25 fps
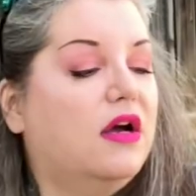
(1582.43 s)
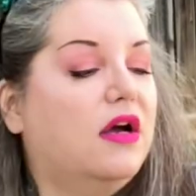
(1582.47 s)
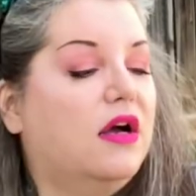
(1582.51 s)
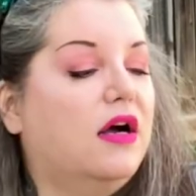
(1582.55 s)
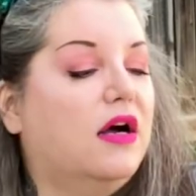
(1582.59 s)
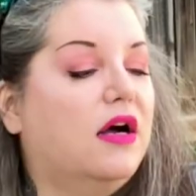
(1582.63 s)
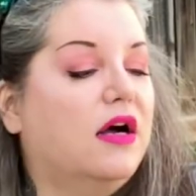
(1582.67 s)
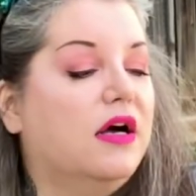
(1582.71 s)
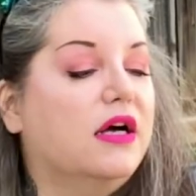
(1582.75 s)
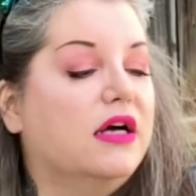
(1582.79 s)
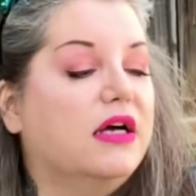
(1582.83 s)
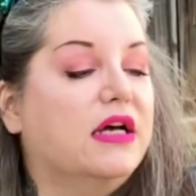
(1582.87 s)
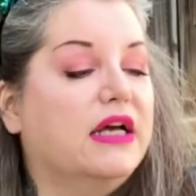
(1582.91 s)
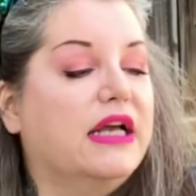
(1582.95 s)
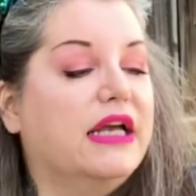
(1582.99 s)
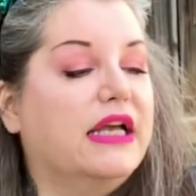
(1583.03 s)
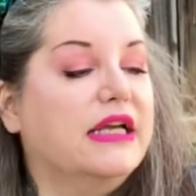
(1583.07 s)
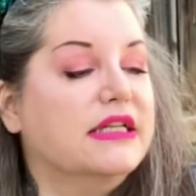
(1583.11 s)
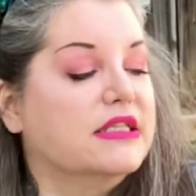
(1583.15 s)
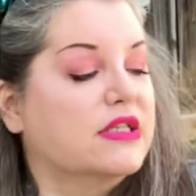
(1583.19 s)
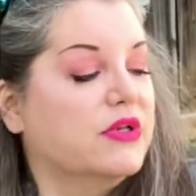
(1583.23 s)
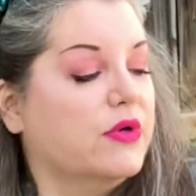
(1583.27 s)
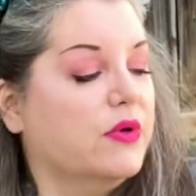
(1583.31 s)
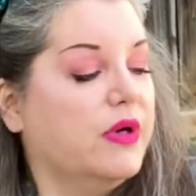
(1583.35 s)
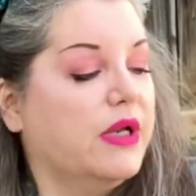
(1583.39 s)
Uh,
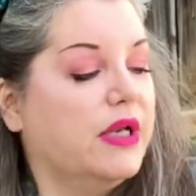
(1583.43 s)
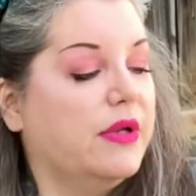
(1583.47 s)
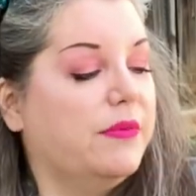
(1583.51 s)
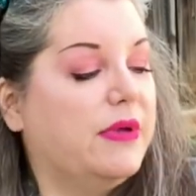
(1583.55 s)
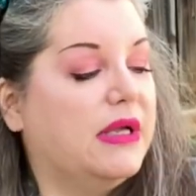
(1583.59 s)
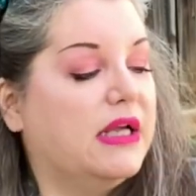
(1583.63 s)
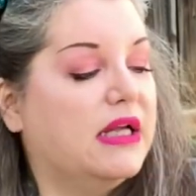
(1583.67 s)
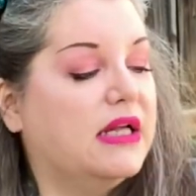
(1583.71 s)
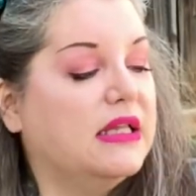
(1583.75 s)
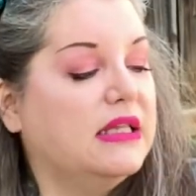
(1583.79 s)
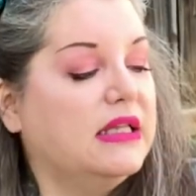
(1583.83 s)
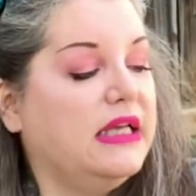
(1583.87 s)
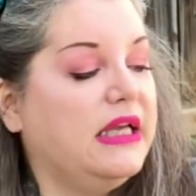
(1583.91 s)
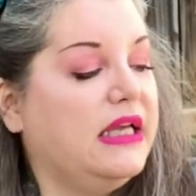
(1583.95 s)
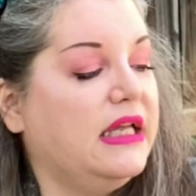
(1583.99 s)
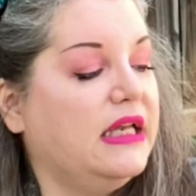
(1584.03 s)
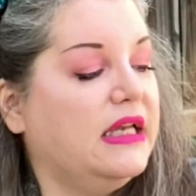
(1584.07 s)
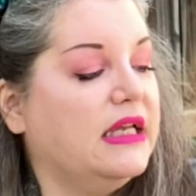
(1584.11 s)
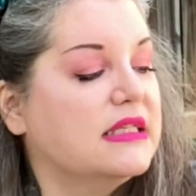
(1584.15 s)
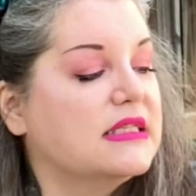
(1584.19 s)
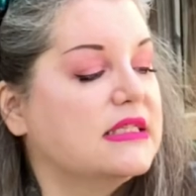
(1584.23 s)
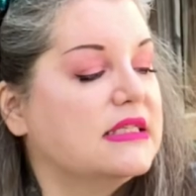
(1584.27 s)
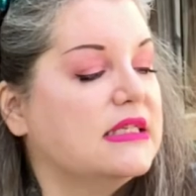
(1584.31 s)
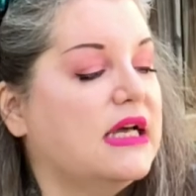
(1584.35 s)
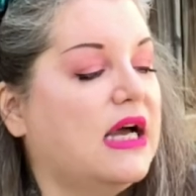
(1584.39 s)
it's going to be clean.
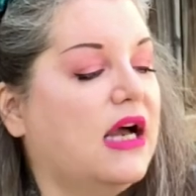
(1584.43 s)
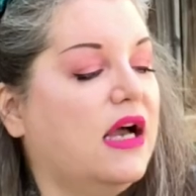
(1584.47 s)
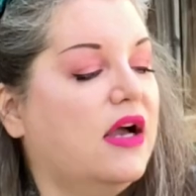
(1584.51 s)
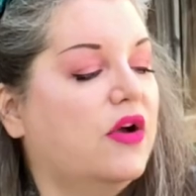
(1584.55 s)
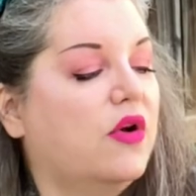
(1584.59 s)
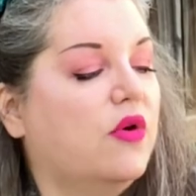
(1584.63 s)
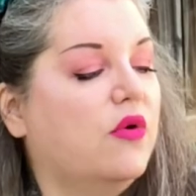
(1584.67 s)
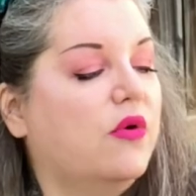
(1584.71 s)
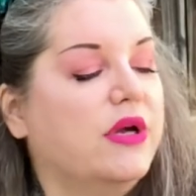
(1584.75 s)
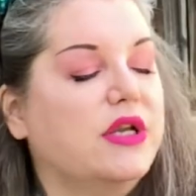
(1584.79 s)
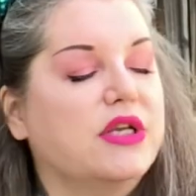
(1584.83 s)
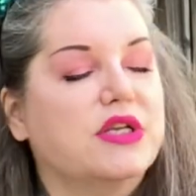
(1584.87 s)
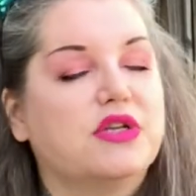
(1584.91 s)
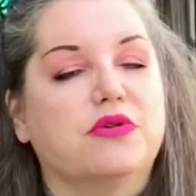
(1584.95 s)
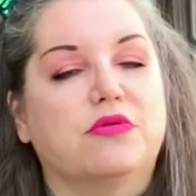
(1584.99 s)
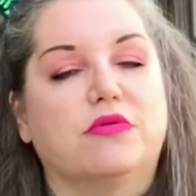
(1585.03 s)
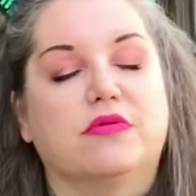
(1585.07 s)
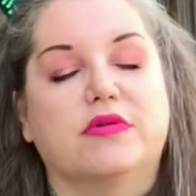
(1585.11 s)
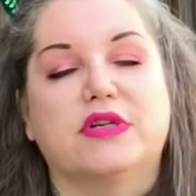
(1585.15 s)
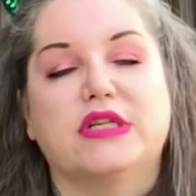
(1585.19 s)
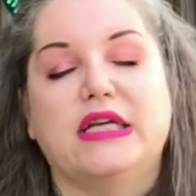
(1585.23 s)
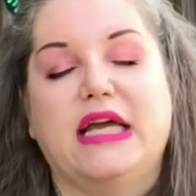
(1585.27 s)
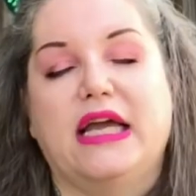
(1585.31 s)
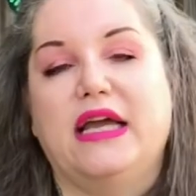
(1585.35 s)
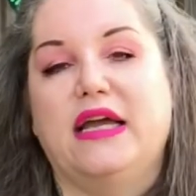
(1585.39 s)
It's not going to
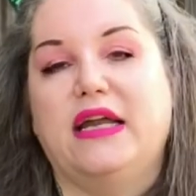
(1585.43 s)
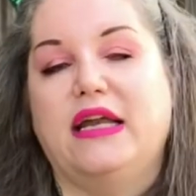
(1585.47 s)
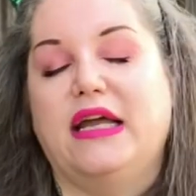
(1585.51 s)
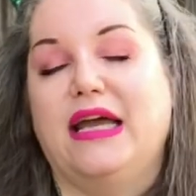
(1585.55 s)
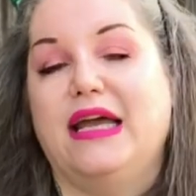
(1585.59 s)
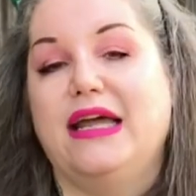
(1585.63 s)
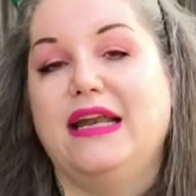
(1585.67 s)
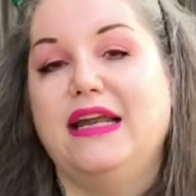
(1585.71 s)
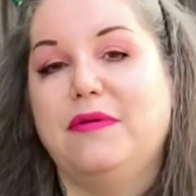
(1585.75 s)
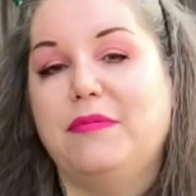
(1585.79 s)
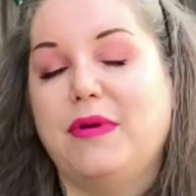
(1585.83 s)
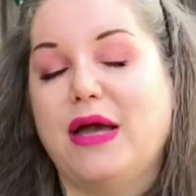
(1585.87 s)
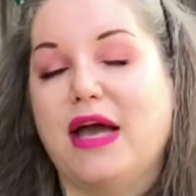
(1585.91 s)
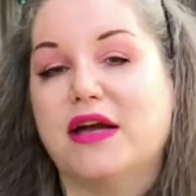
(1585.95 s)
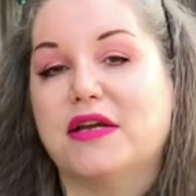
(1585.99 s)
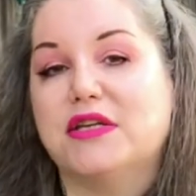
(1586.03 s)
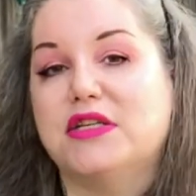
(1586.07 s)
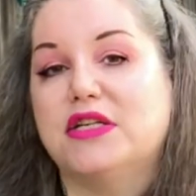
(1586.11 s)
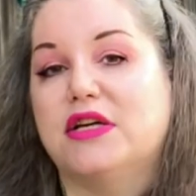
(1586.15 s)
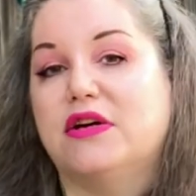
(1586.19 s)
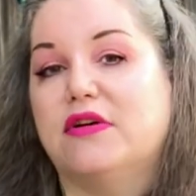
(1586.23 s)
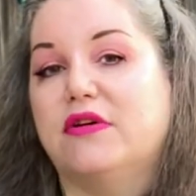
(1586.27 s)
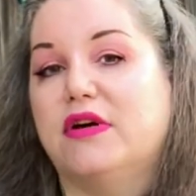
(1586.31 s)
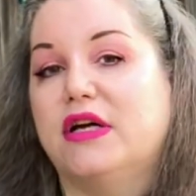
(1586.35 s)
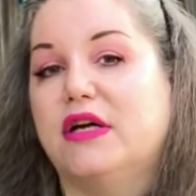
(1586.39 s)
retain any
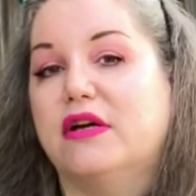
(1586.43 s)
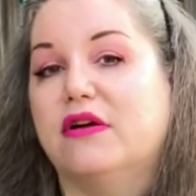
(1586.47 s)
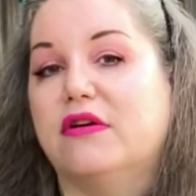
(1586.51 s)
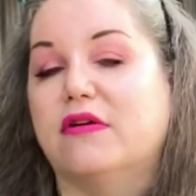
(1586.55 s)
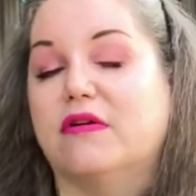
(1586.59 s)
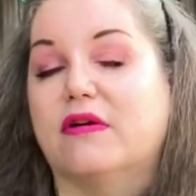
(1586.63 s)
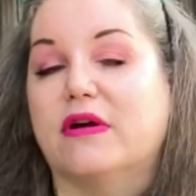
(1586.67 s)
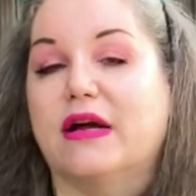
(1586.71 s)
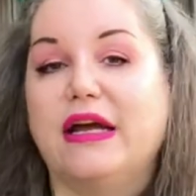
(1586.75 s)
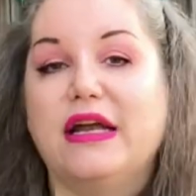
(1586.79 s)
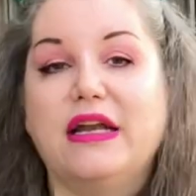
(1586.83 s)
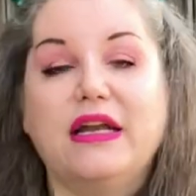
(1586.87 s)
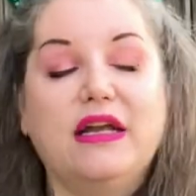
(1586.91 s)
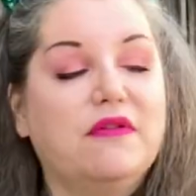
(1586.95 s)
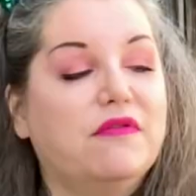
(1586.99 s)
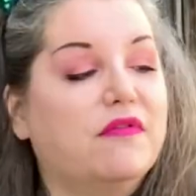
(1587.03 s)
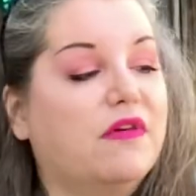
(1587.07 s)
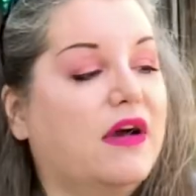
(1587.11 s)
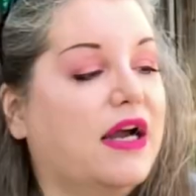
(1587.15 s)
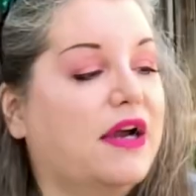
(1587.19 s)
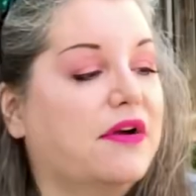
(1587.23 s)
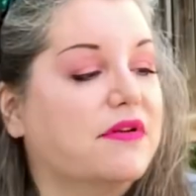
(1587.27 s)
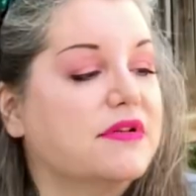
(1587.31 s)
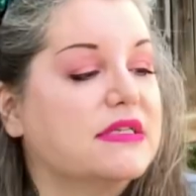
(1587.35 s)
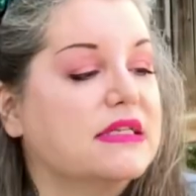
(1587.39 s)
bacteria or any
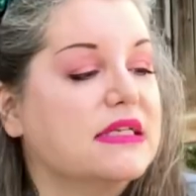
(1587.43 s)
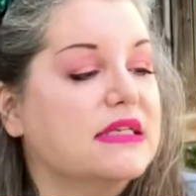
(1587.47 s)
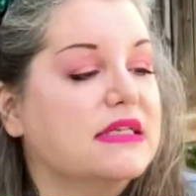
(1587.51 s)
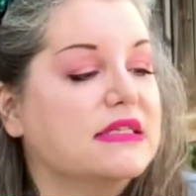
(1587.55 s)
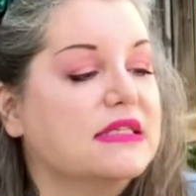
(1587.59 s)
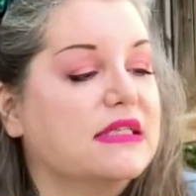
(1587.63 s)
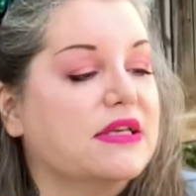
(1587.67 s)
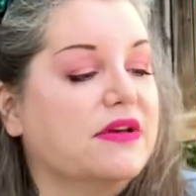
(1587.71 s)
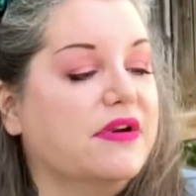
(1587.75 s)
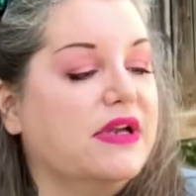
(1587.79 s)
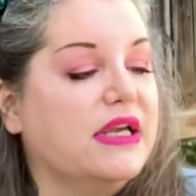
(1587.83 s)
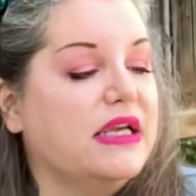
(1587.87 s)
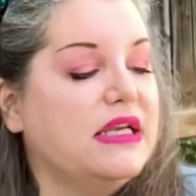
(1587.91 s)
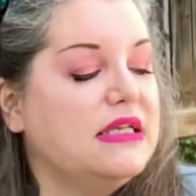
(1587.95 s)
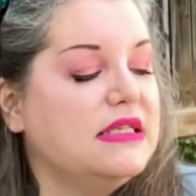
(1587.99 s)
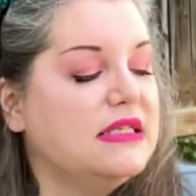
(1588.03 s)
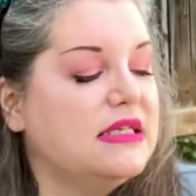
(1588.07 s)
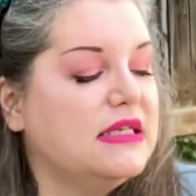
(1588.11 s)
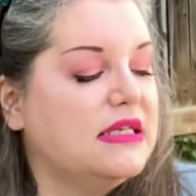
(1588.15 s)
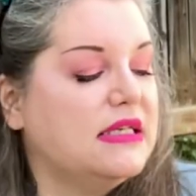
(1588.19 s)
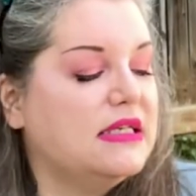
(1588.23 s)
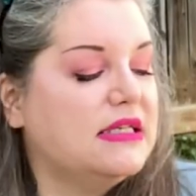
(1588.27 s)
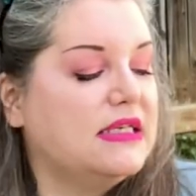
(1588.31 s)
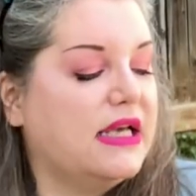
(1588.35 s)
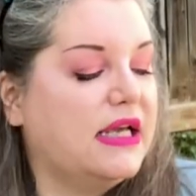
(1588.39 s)
viruses. They're easy
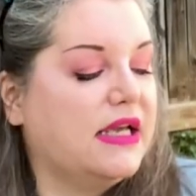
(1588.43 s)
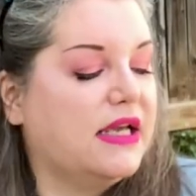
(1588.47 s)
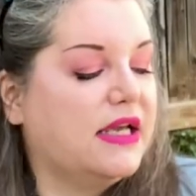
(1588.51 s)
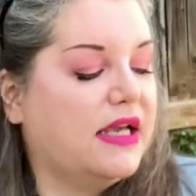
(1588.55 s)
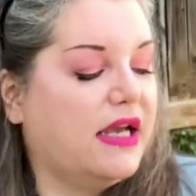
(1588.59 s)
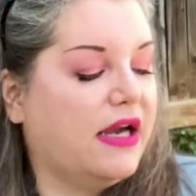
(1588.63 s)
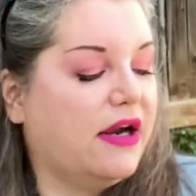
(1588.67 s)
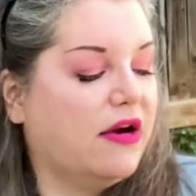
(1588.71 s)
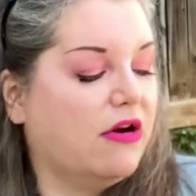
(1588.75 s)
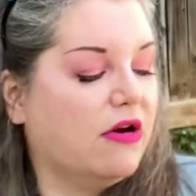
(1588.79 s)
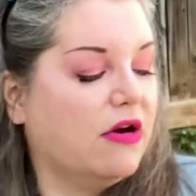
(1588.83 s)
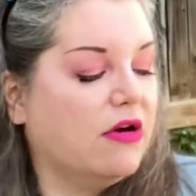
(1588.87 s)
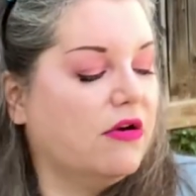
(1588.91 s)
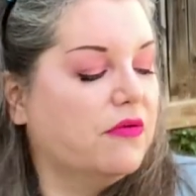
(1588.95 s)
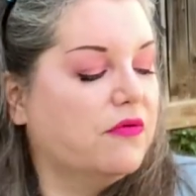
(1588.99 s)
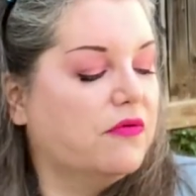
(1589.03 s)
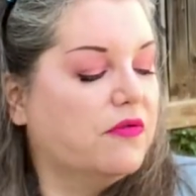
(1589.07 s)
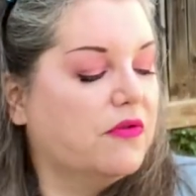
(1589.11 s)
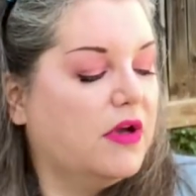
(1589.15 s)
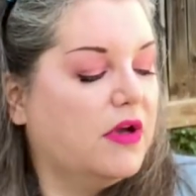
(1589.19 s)
to take care of.